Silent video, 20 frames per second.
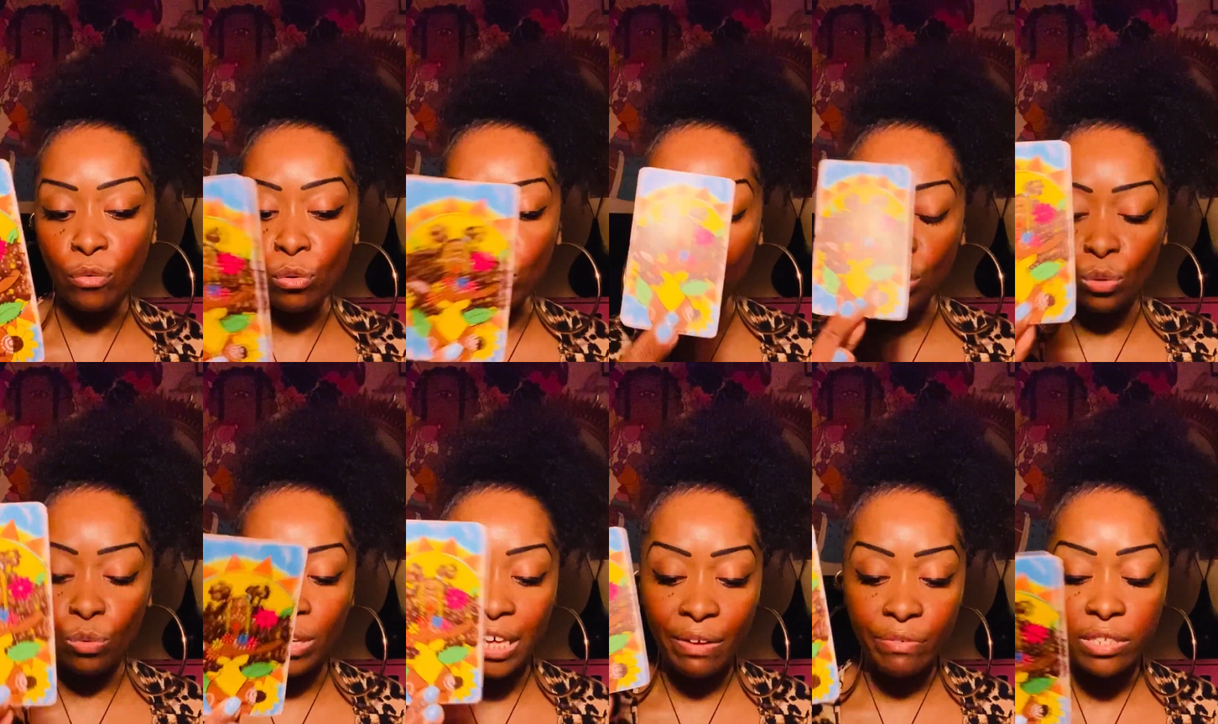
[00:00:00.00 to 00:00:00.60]
or
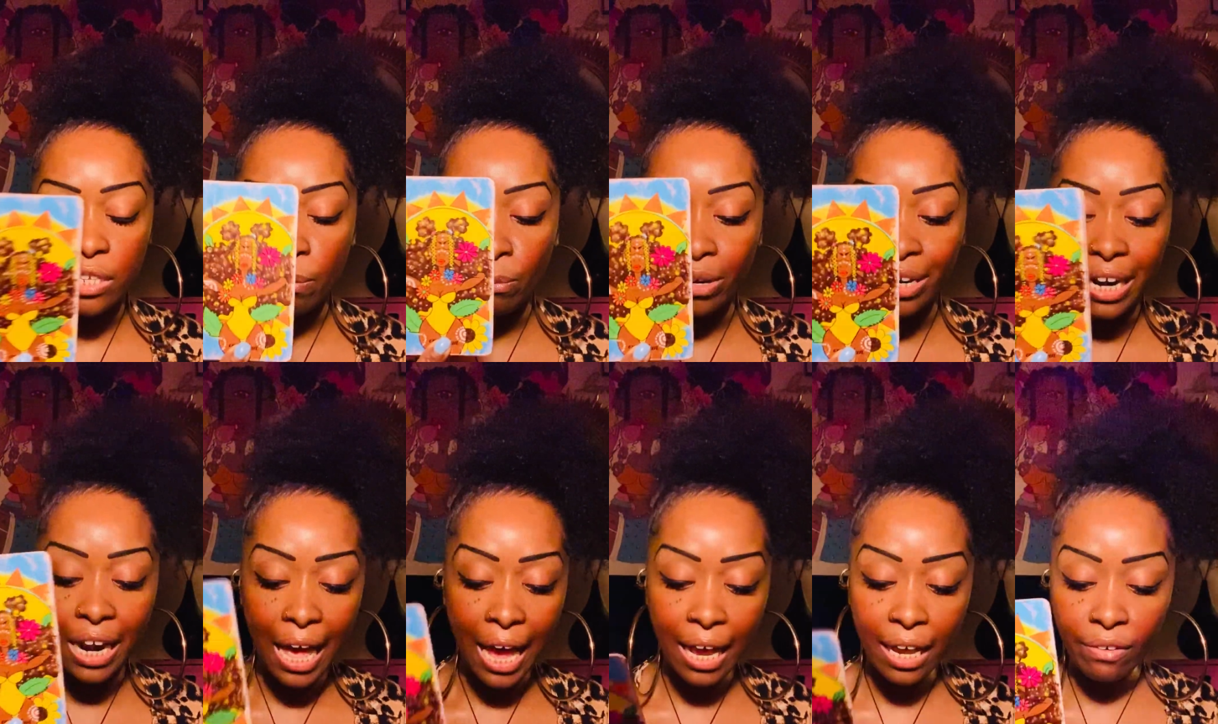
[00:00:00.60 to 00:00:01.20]
you give
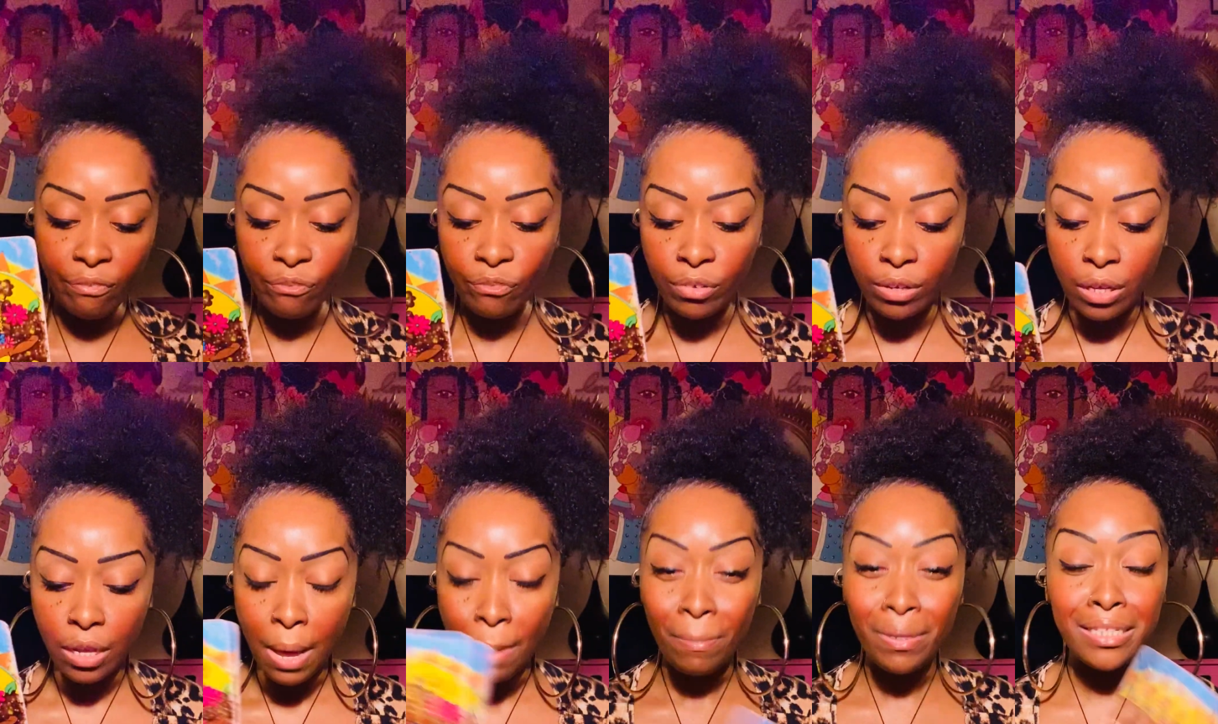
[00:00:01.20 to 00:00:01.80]
someone life.
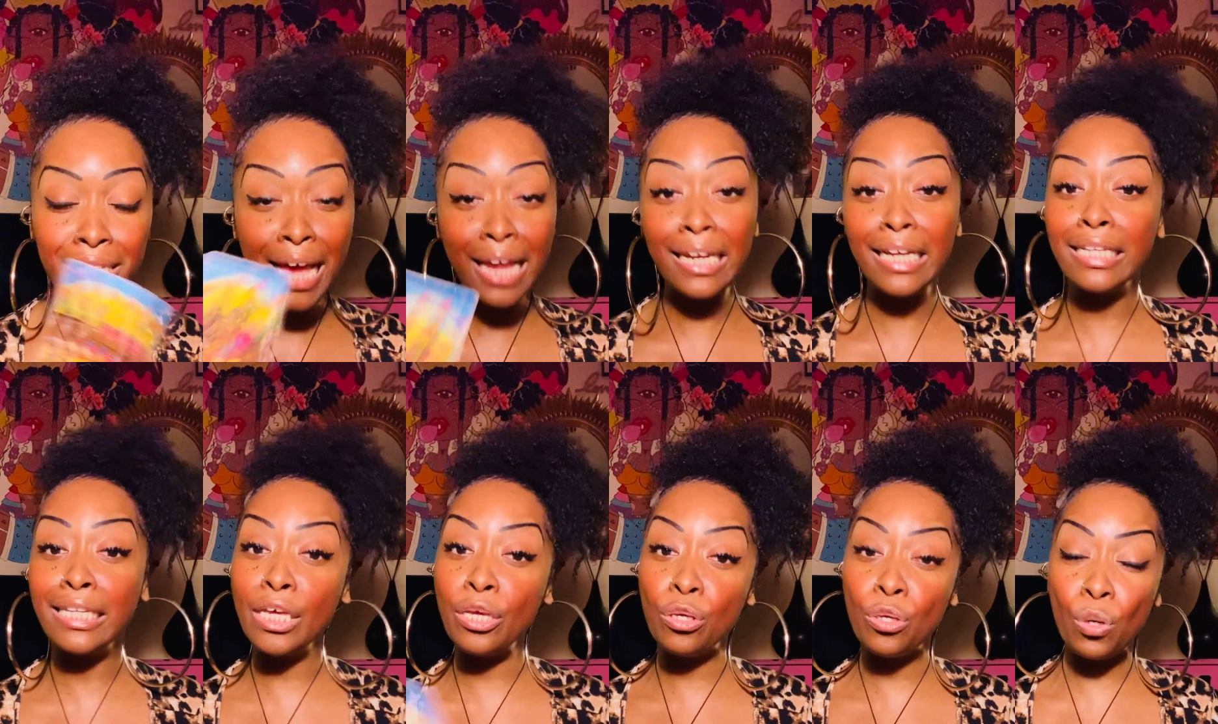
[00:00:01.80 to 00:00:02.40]
But
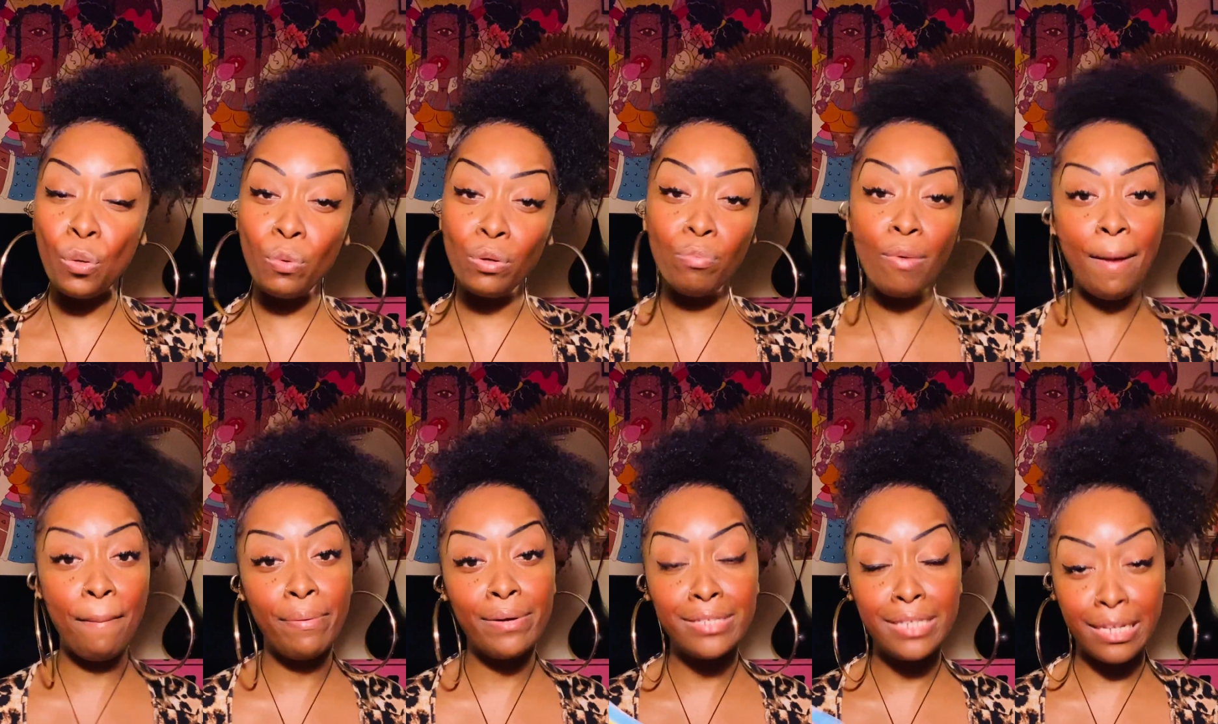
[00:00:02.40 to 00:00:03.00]
technically, you would
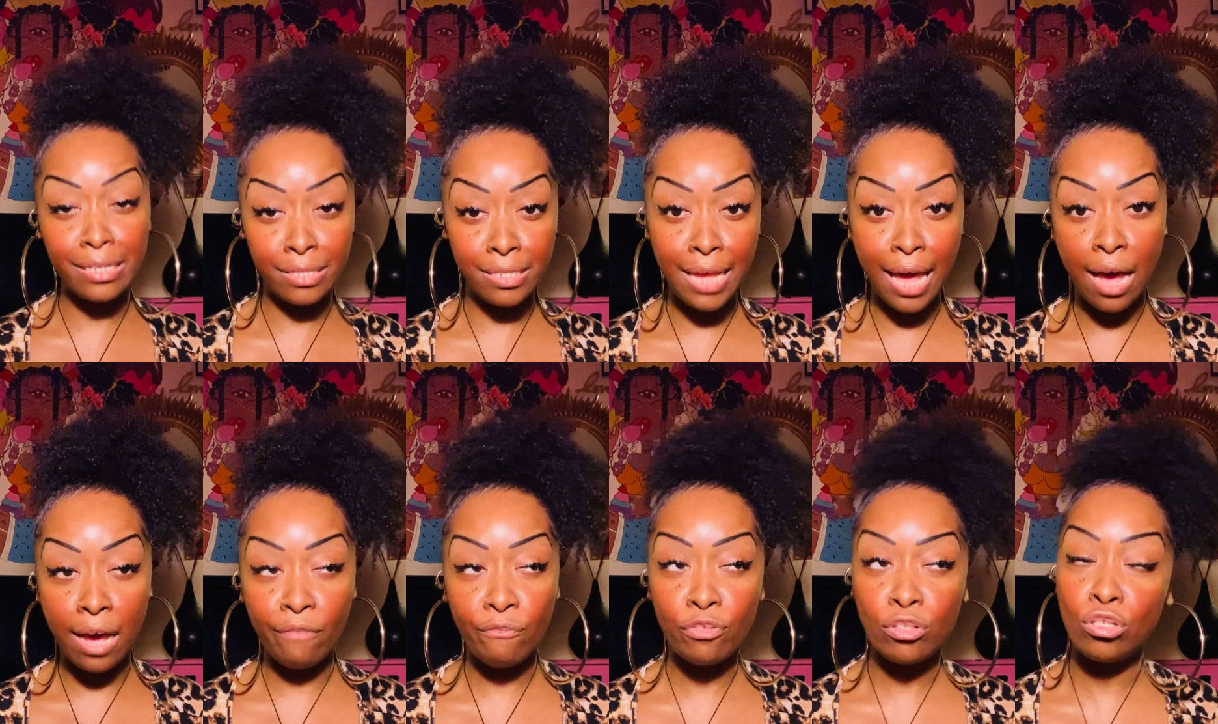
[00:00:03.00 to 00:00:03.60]
represent death.